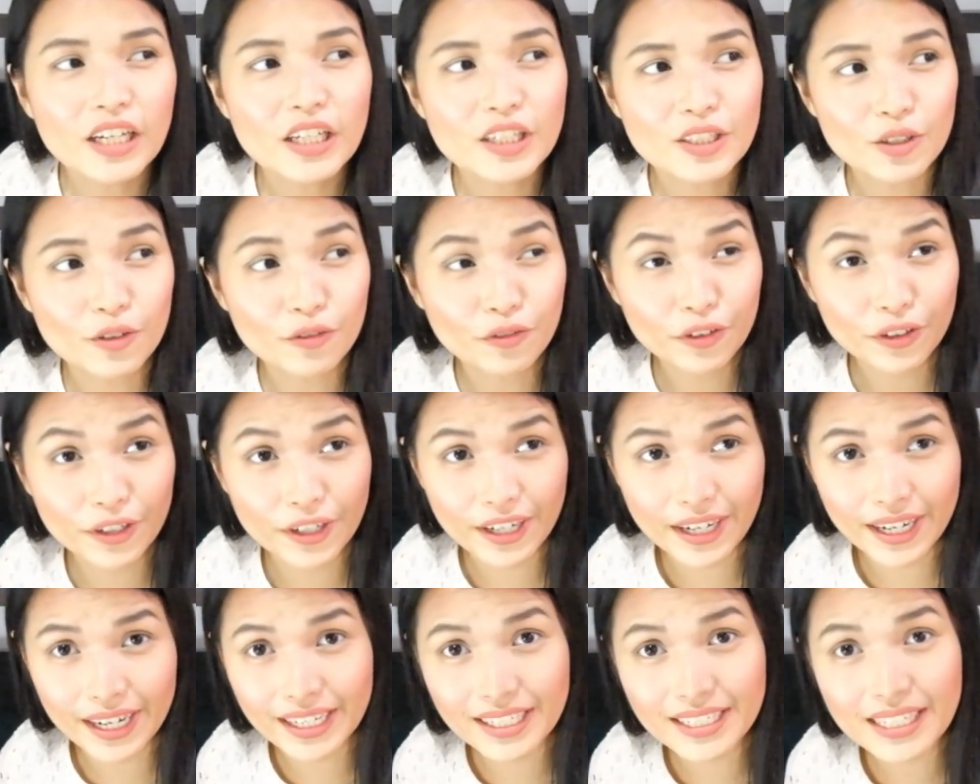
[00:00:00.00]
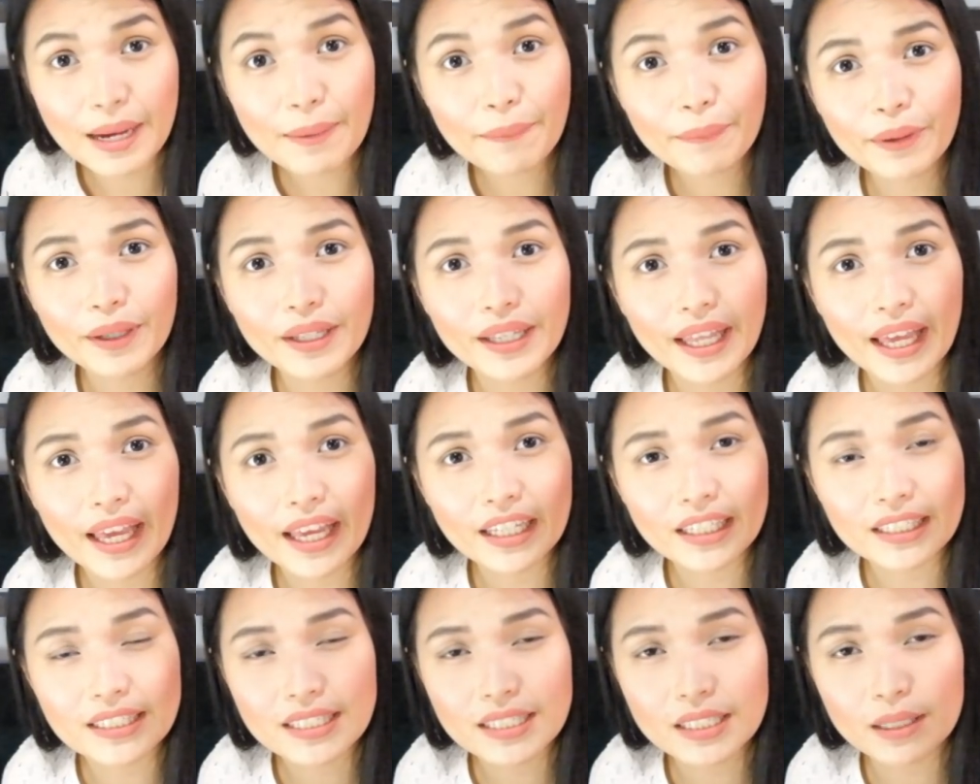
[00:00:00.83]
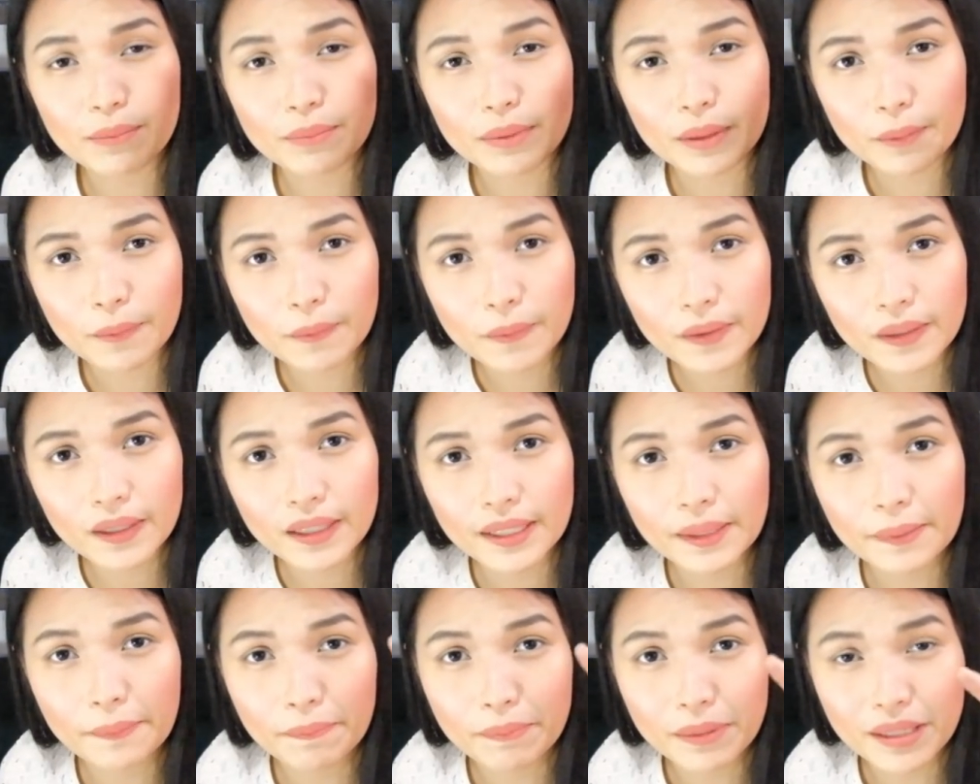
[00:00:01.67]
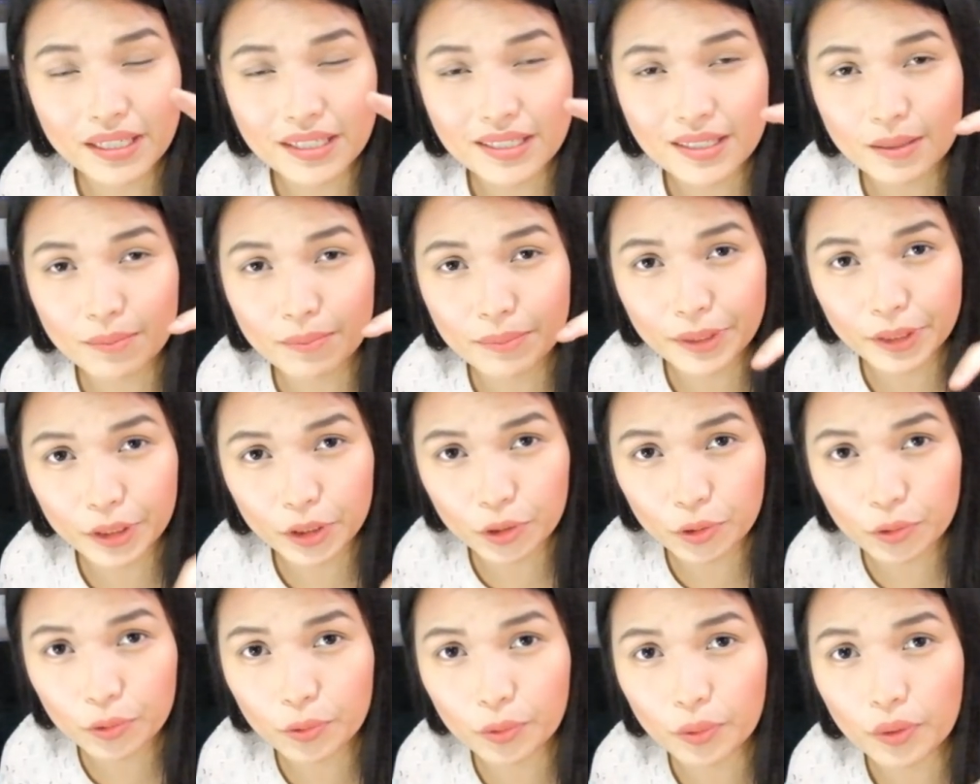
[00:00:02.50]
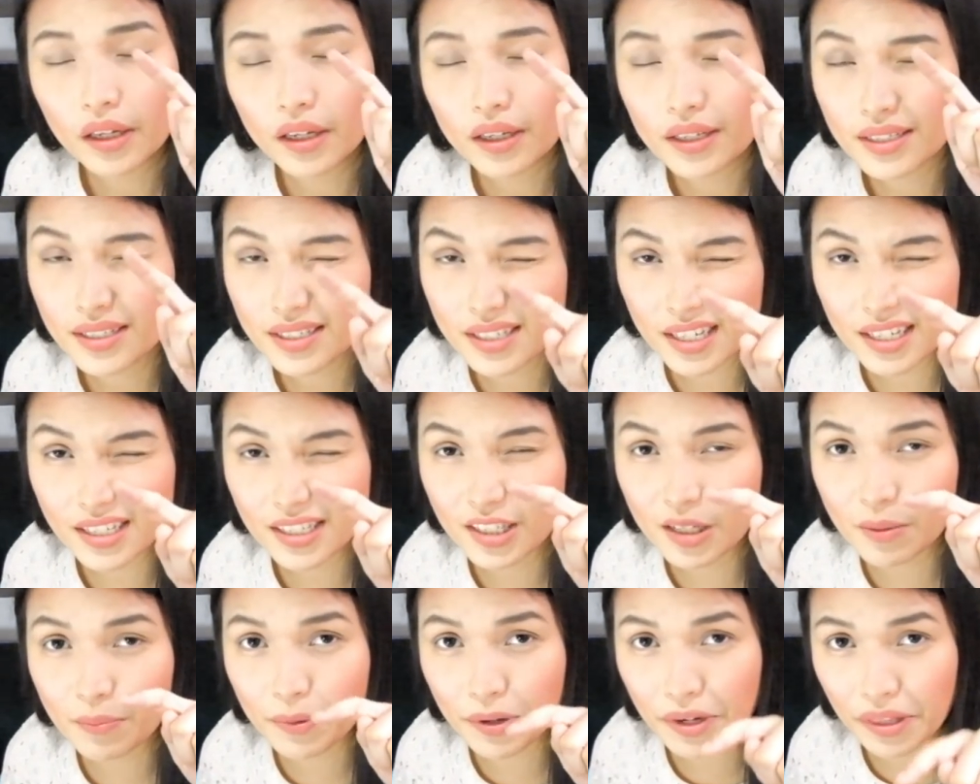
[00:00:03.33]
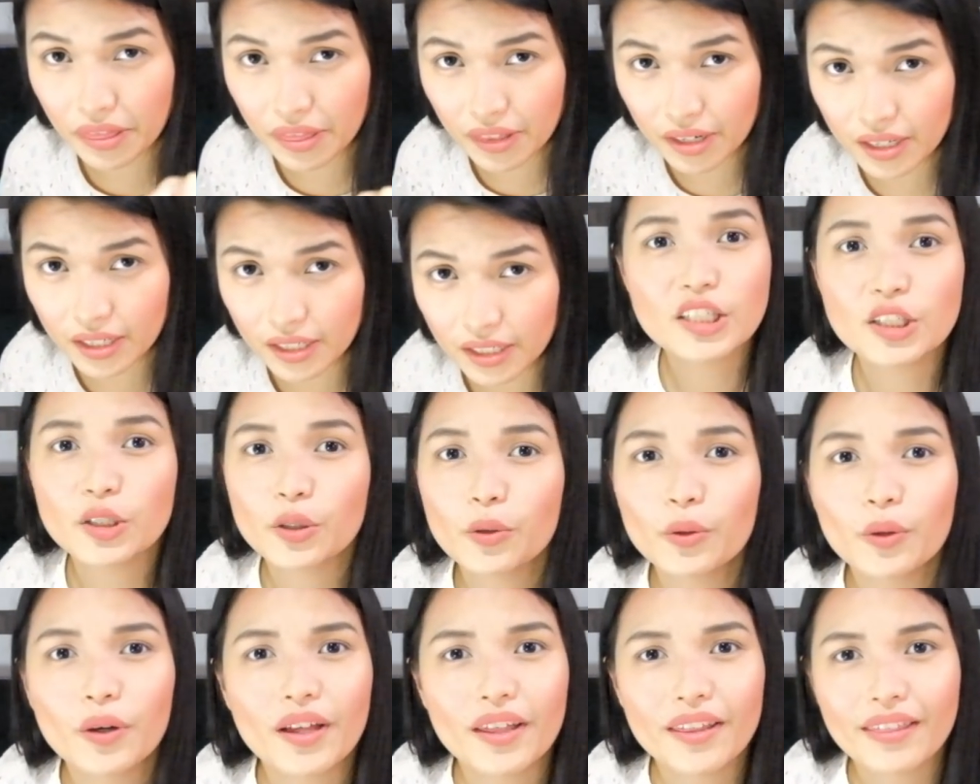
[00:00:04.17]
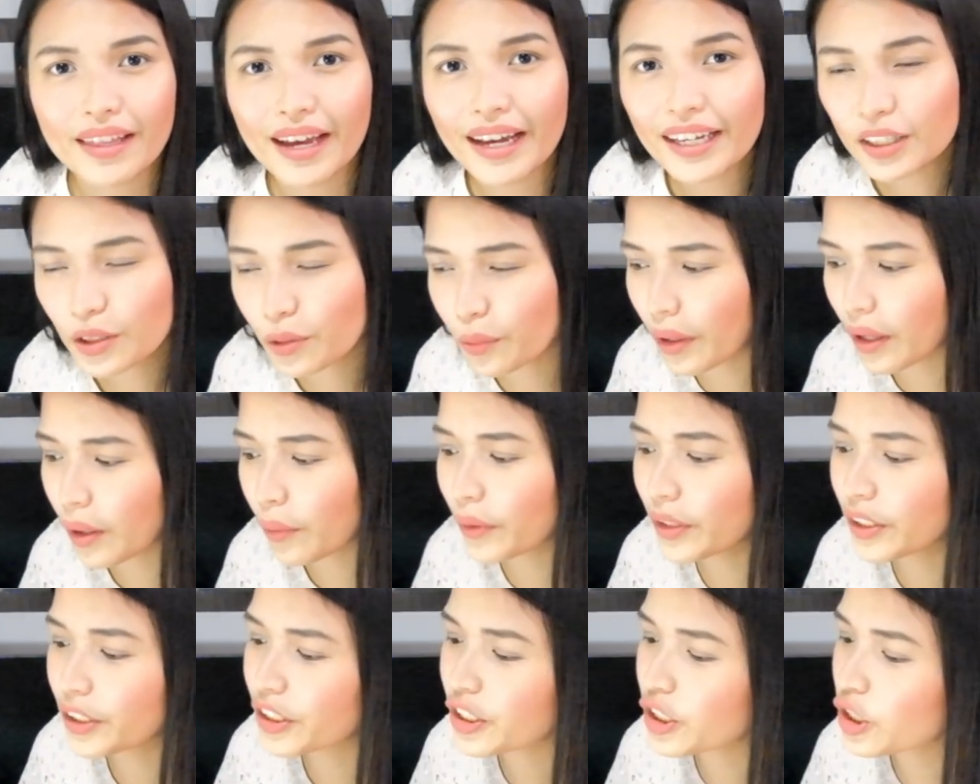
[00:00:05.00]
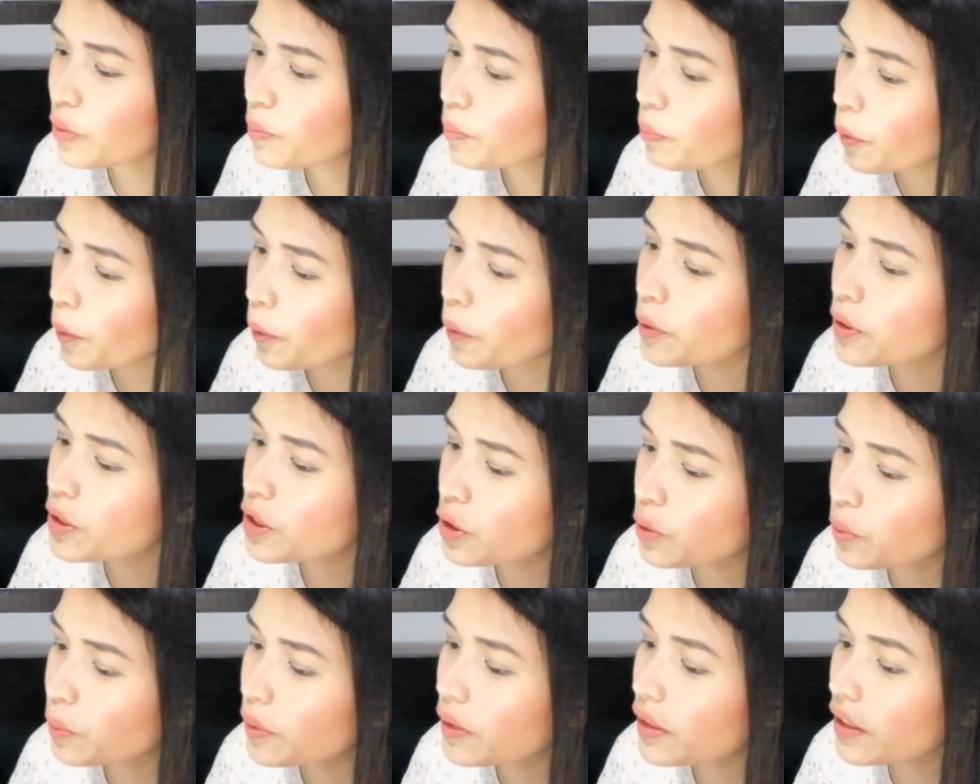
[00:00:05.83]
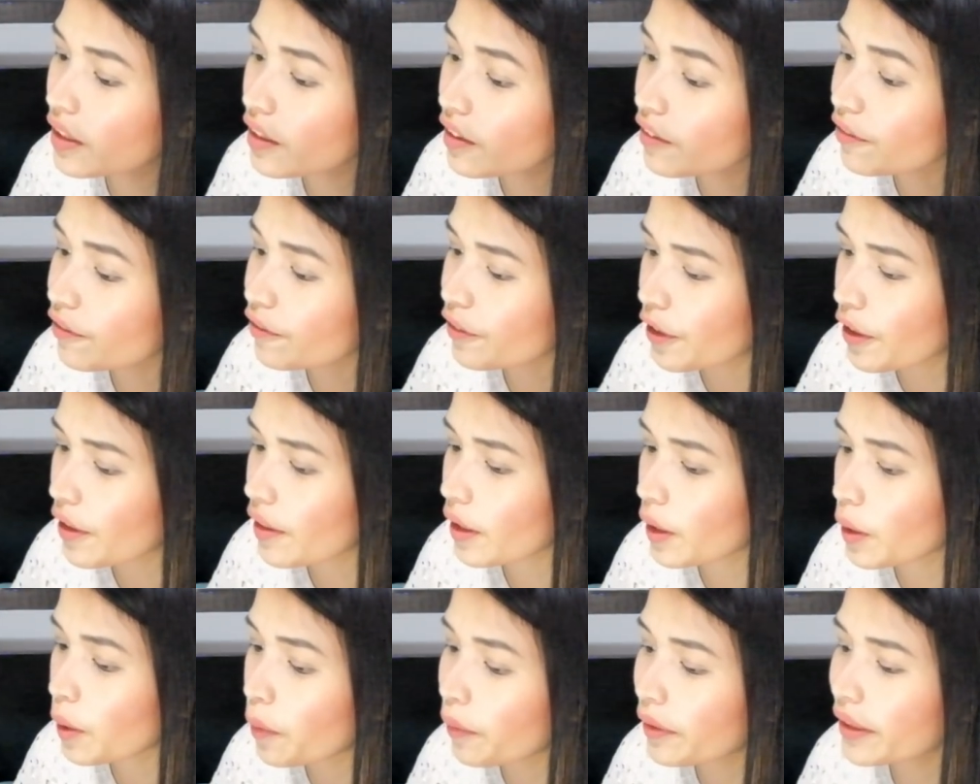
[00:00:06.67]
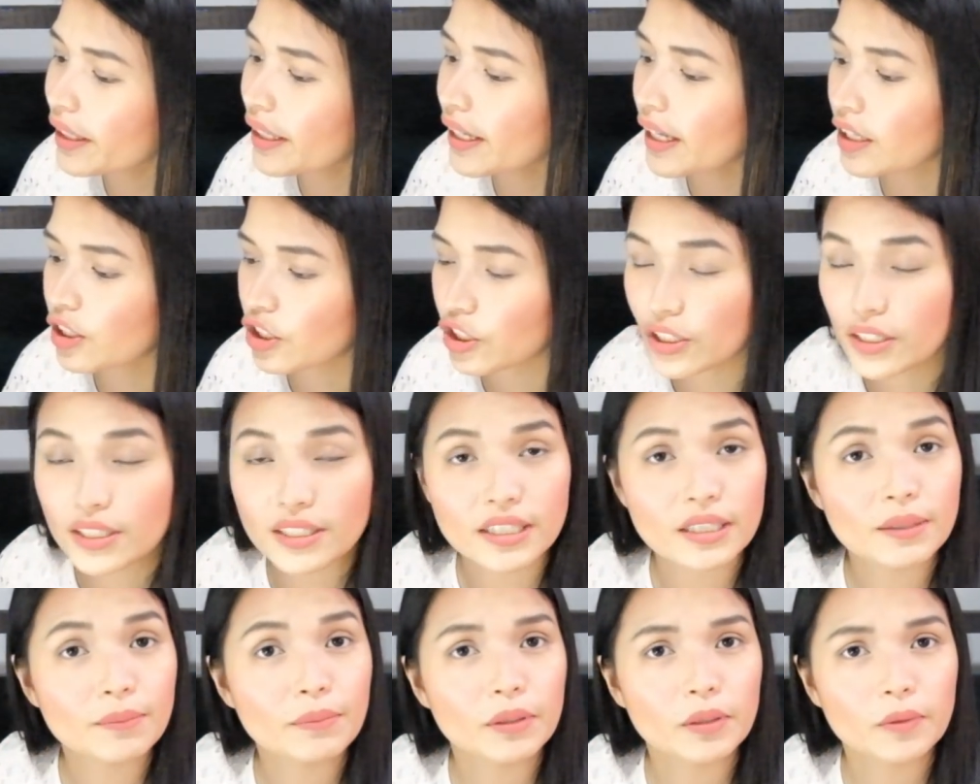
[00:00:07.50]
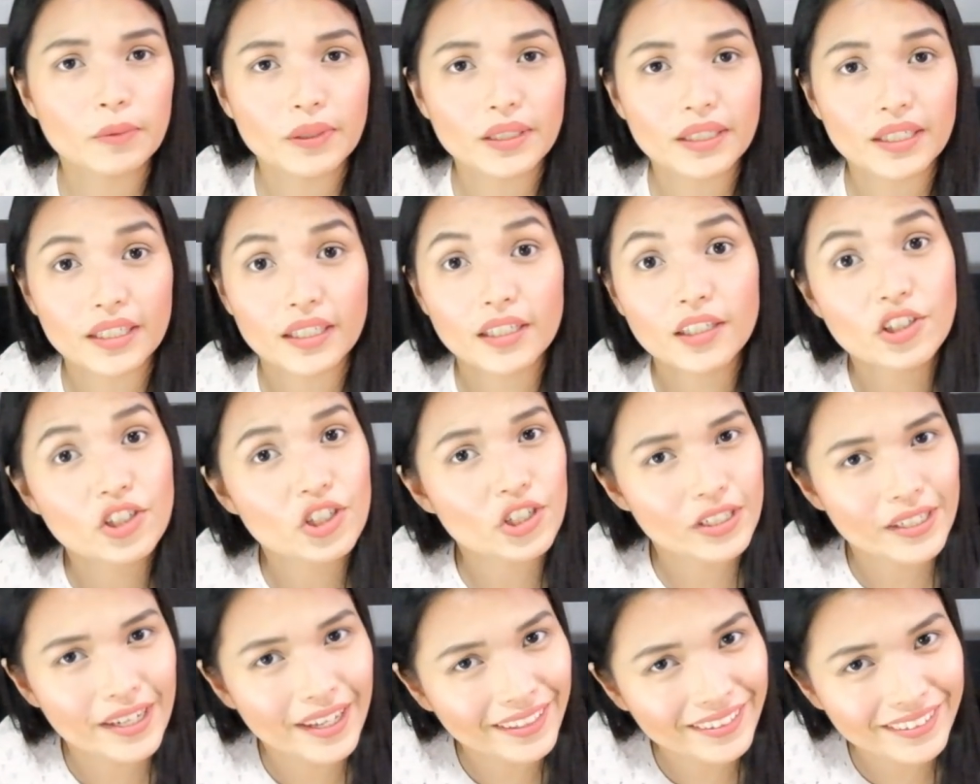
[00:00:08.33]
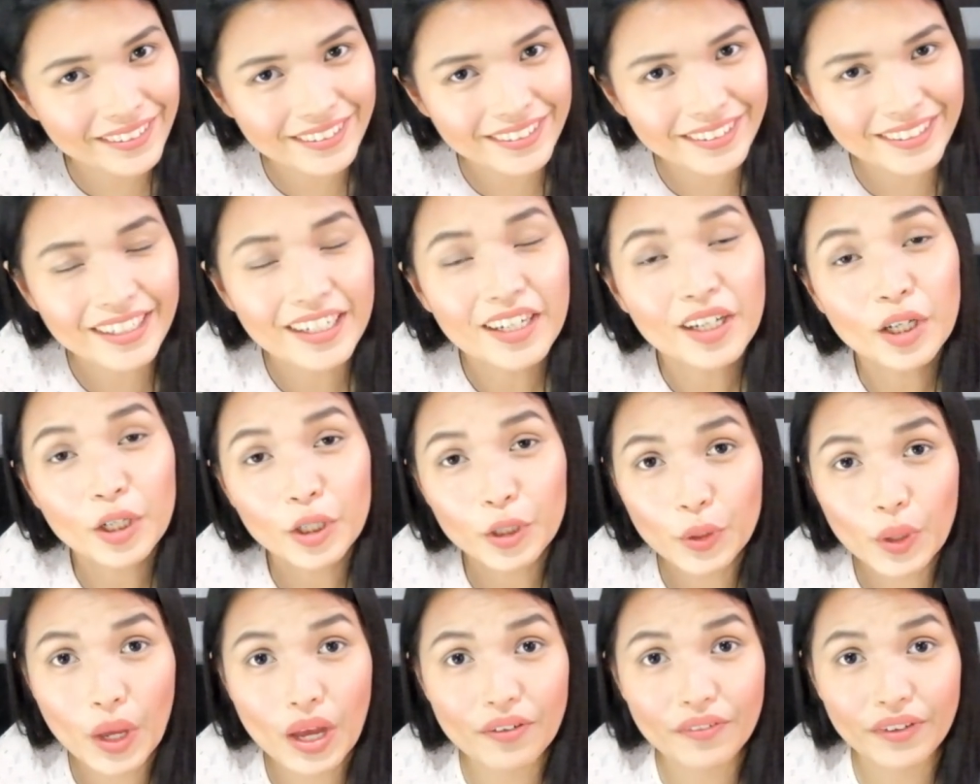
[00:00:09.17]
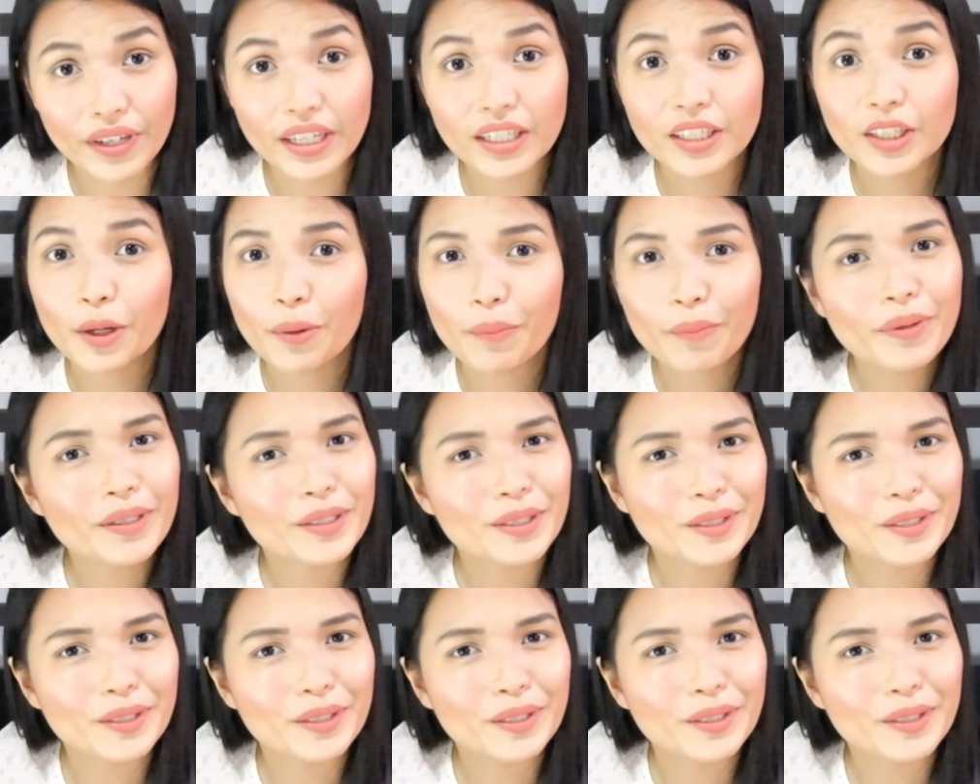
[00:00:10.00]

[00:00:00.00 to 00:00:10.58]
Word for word: So for example, A is number 1, B is number 2, C is number 3. So that way, when you're supposed to look for the correlations in between each letter, you have a number